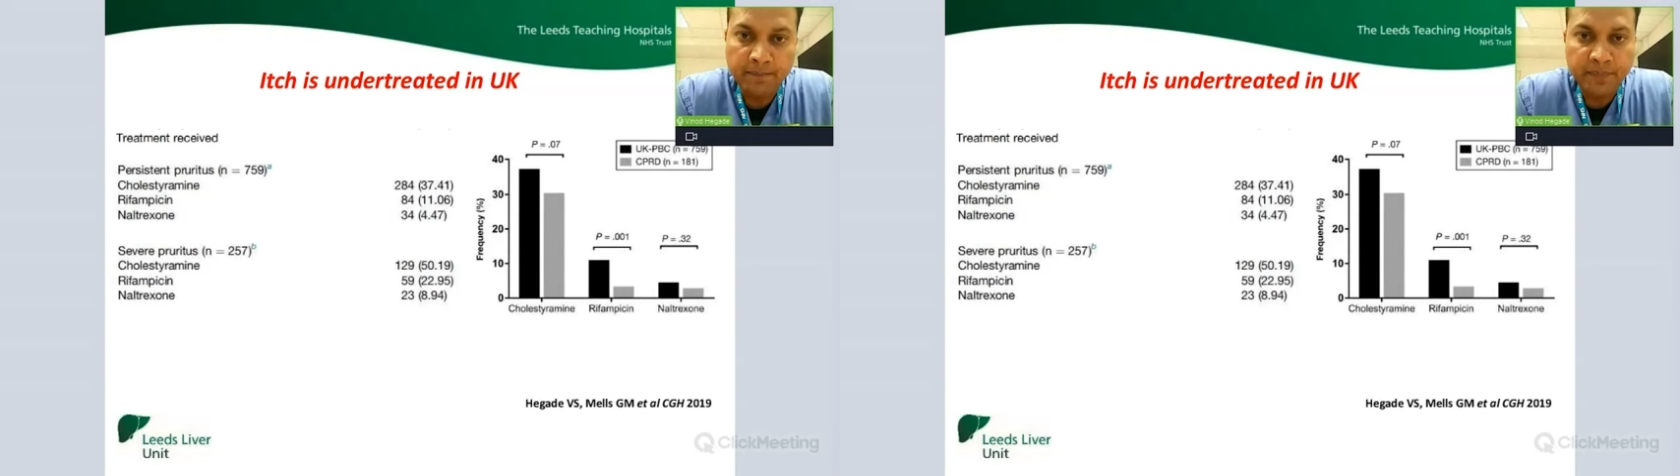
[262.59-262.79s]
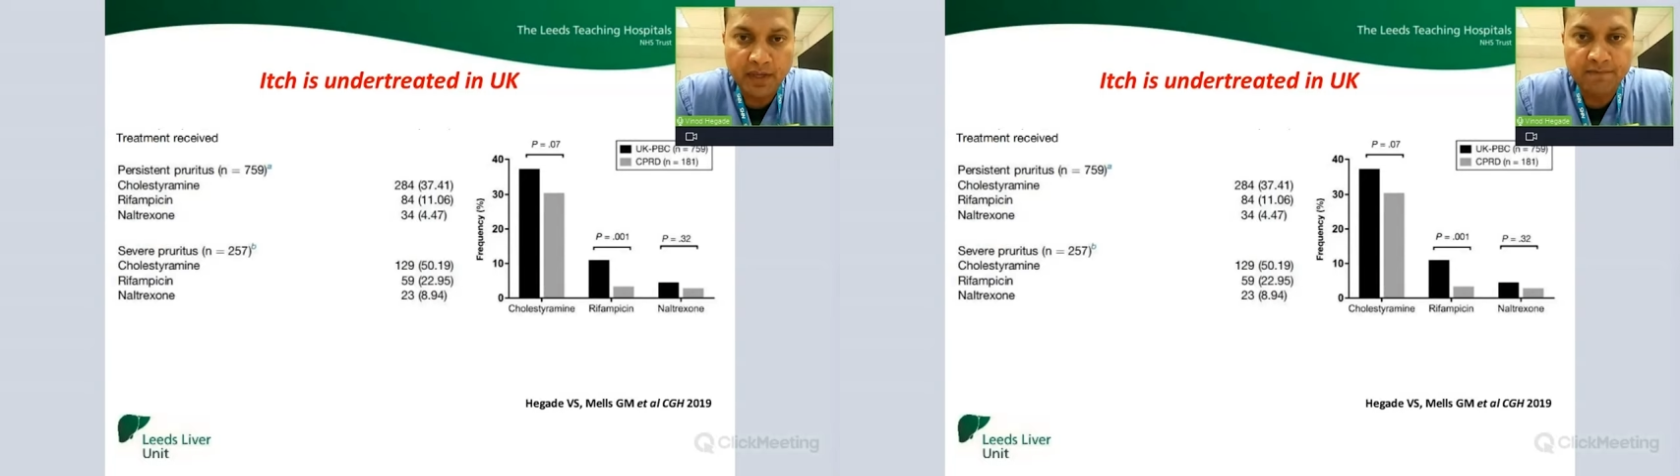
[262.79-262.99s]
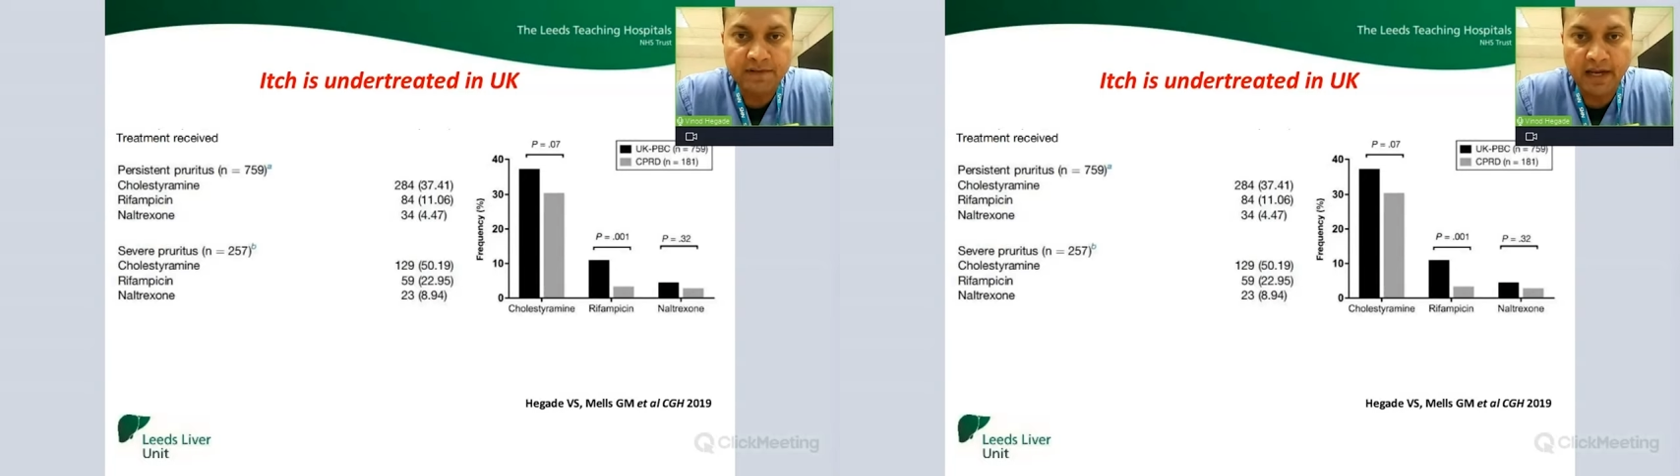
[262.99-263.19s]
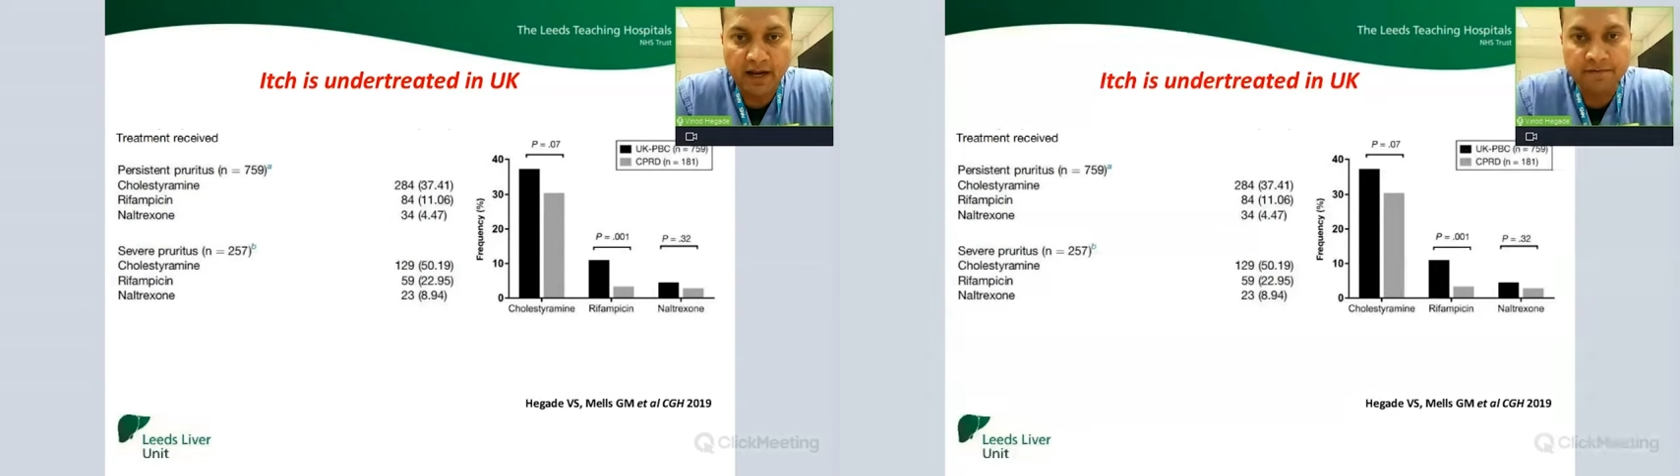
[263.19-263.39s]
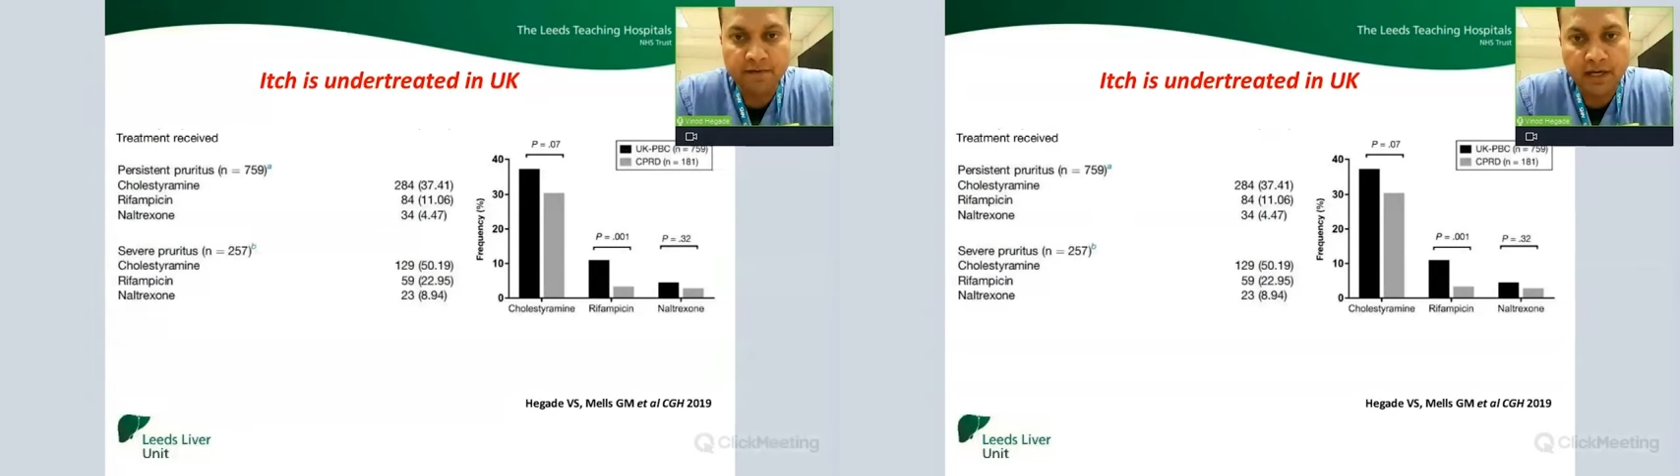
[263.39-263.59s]
if they have
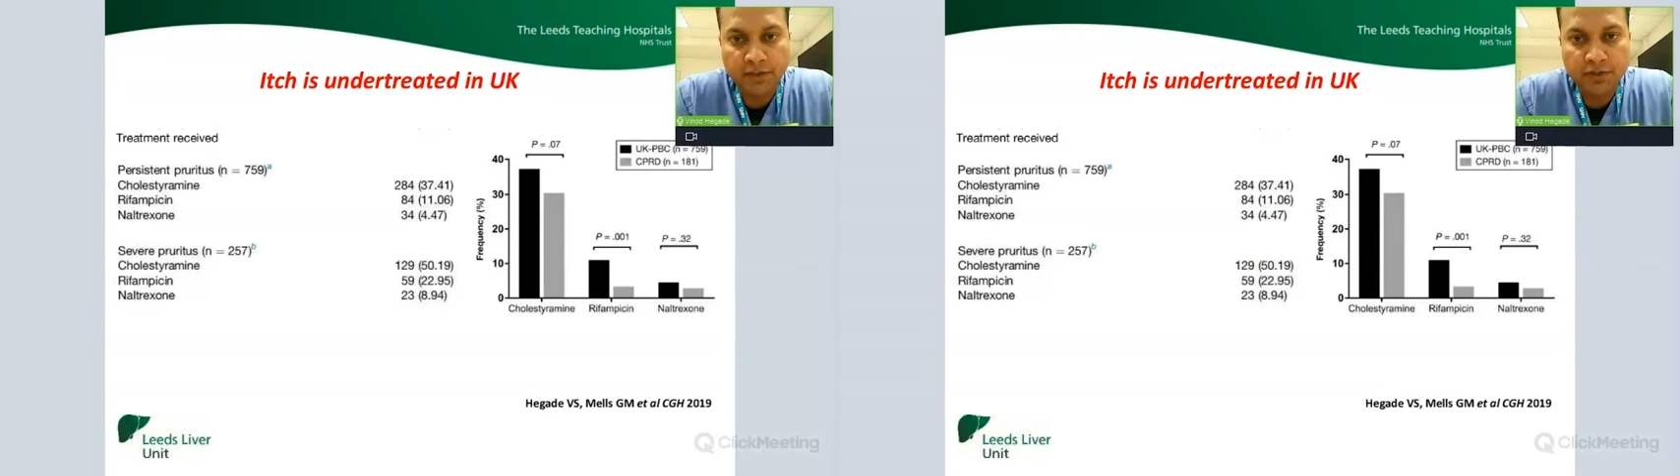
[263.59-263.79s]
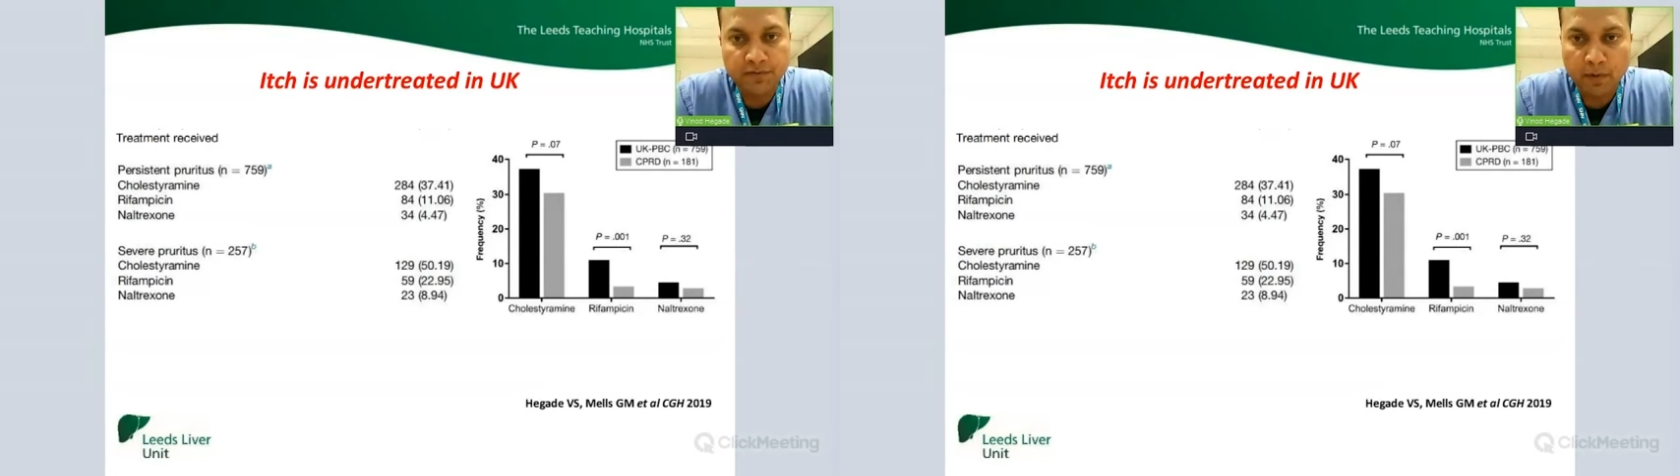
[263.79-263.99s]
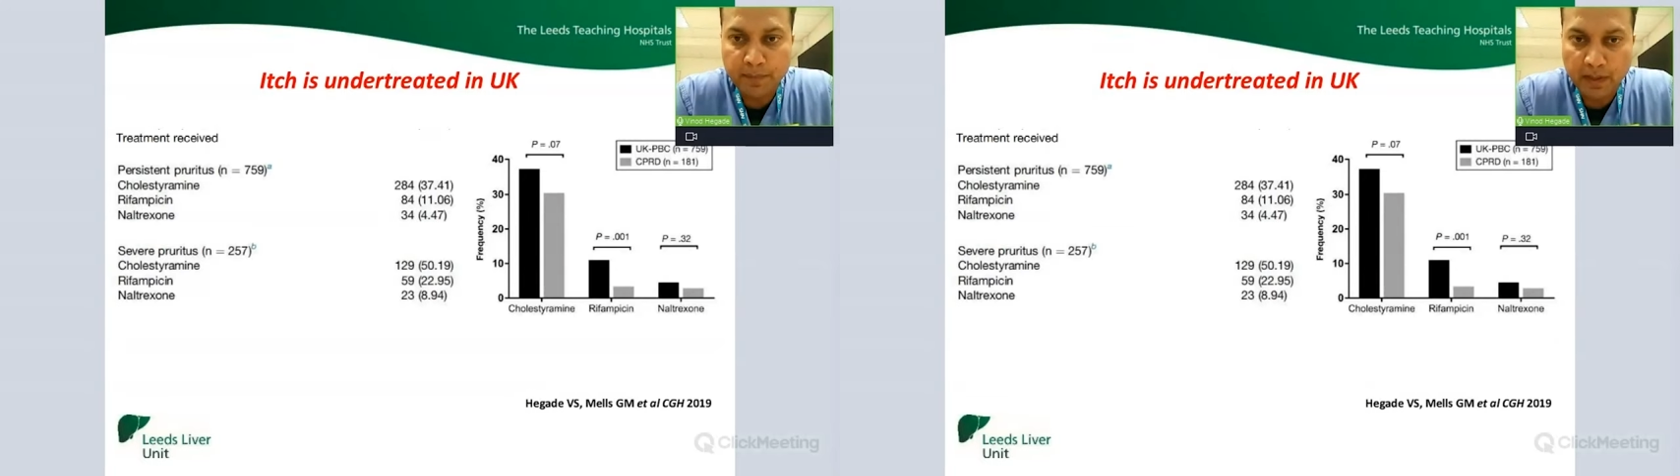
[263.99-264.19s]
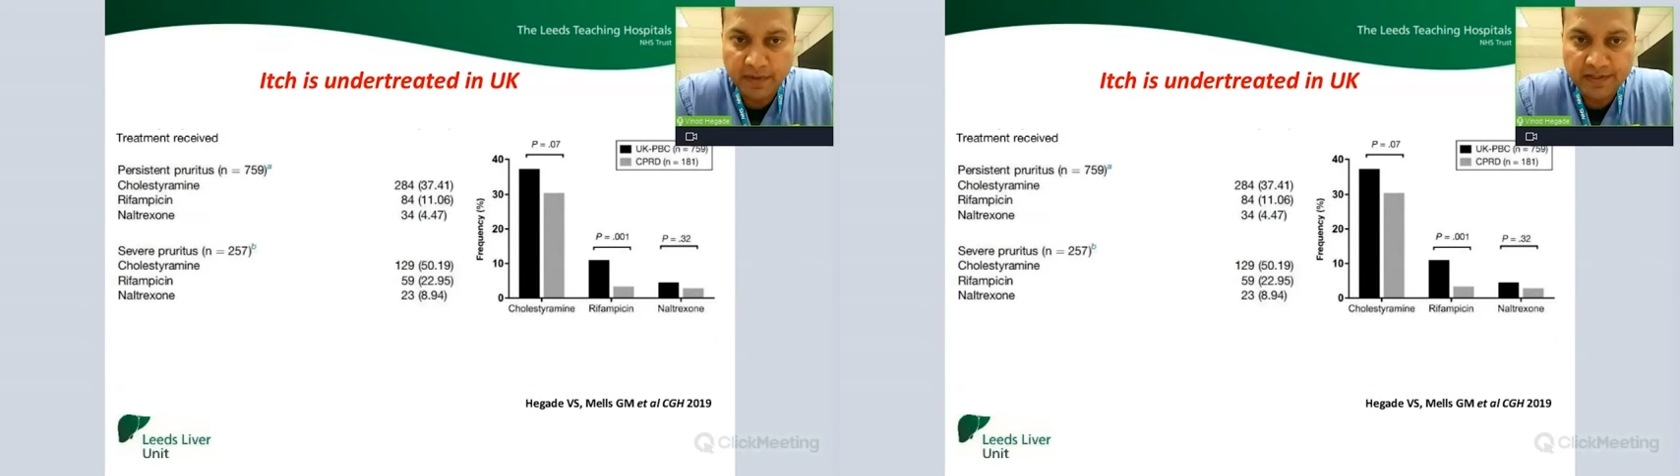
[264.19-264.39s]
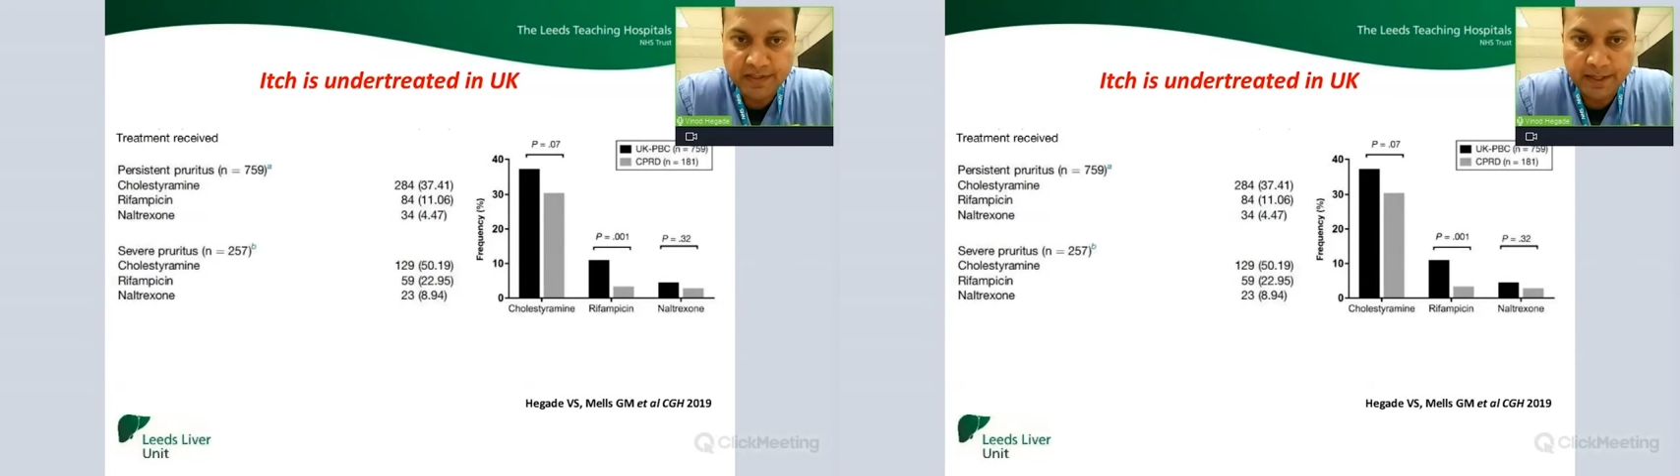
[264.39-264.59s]
itch from
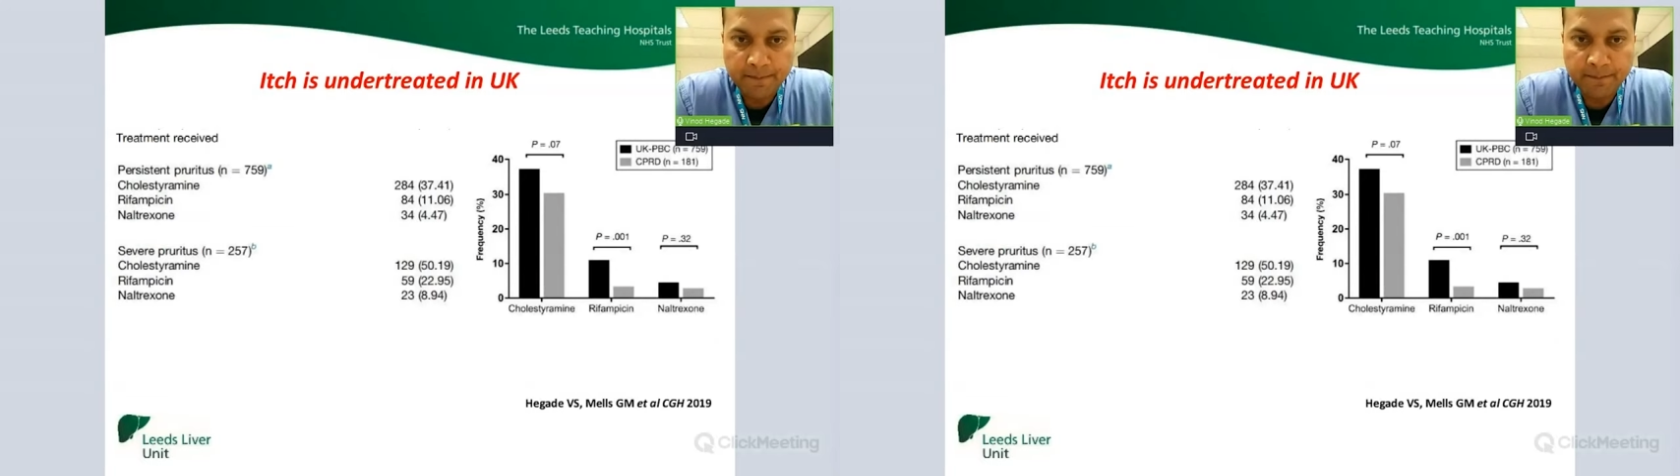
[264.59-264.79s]
PBC.